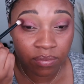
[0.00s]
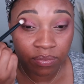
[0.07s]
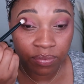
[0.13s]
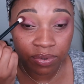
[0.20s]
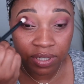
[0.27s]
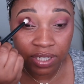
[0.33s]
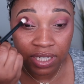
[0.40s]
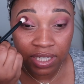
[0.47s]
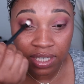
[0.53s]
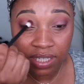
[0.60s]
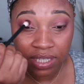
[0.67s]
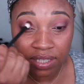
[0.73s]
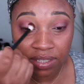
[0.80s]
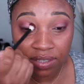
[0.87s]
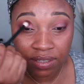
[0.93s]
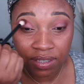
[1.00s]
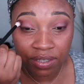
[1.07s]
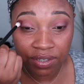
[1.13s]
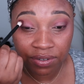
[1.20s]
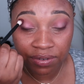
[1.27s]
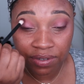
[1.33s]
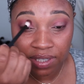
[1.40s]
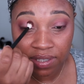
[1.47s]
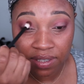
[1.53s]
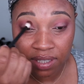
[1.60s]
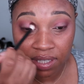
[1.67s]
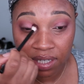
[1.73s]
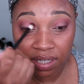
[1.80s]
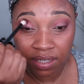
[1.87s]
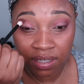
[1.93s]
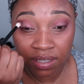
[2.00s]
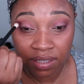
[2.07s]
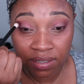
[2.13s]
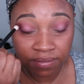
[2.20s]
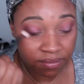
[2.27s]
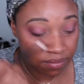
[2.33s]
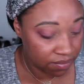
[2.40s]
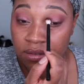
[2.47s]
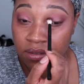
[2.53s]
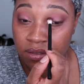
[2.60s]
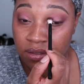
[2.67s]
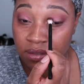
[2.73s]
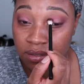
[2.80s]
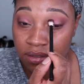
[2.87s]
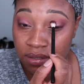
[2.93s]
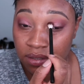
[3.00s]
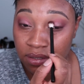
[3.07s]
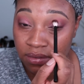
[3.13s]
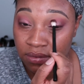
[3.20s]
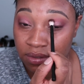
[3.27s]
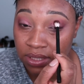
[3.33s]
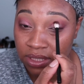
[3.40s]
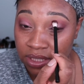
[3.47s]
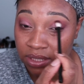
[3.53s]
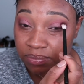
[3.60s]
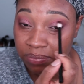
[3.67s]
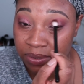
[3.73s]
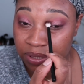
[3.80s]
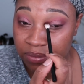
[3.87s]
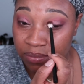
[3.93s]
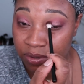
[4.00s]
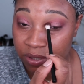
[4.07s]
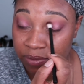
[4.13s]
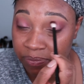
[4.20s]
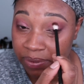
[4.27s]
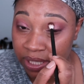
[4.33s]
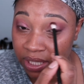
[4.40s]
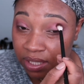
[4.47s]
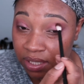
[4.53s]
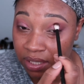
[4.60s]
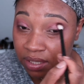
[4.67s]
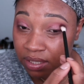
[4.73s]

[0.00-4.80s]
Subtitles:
bringing it into the crease there. I want it a bit more pink.